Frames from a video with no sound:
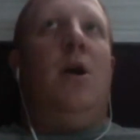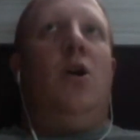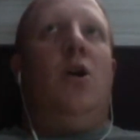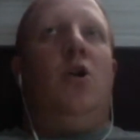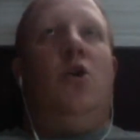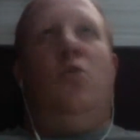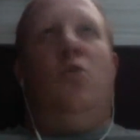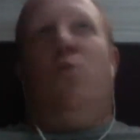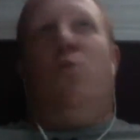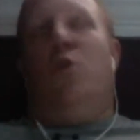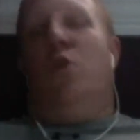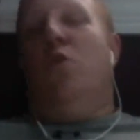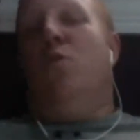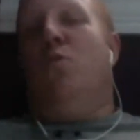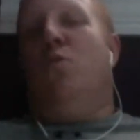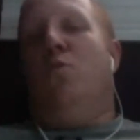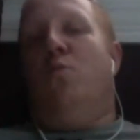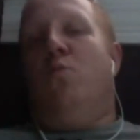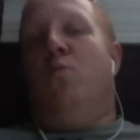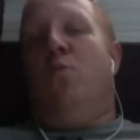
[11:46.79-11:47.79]
when
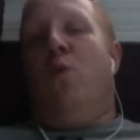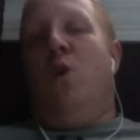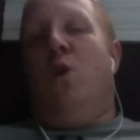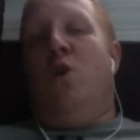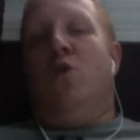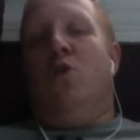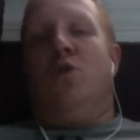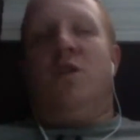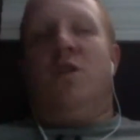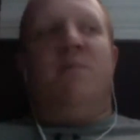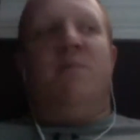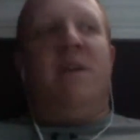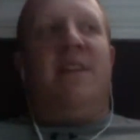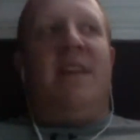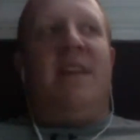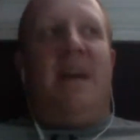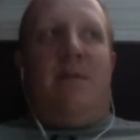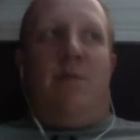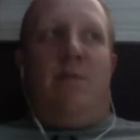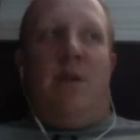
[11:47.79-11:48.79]
you submit
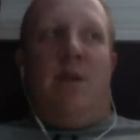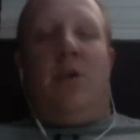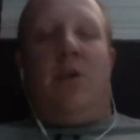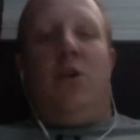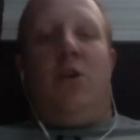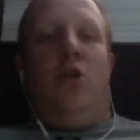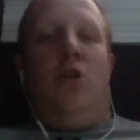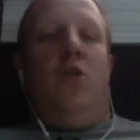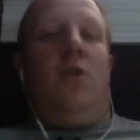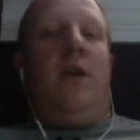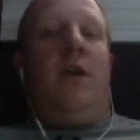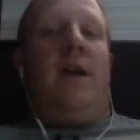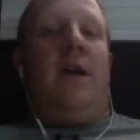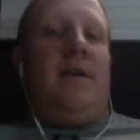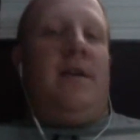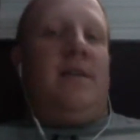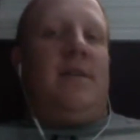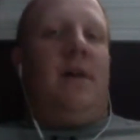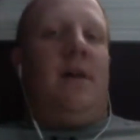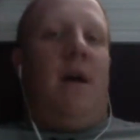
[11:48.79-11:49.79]
that pick, you're not
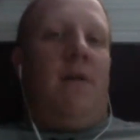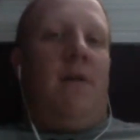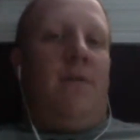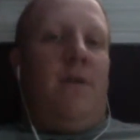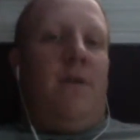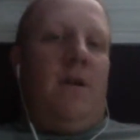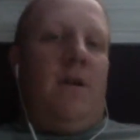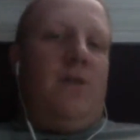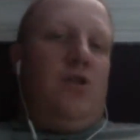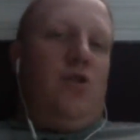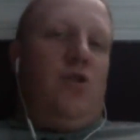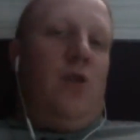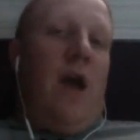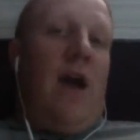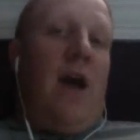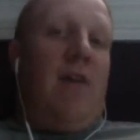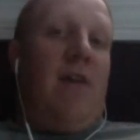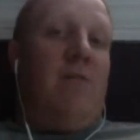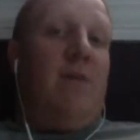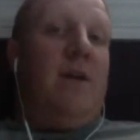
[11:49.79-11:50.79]
as confident as you
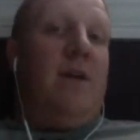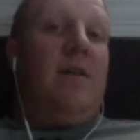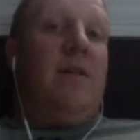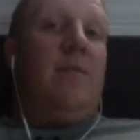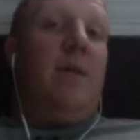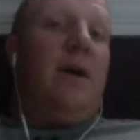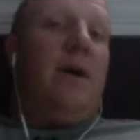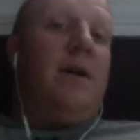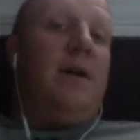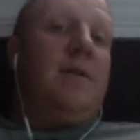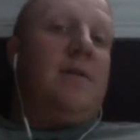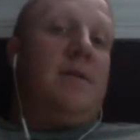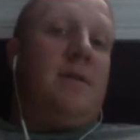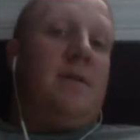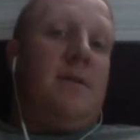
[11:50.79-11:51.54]
have been in the past.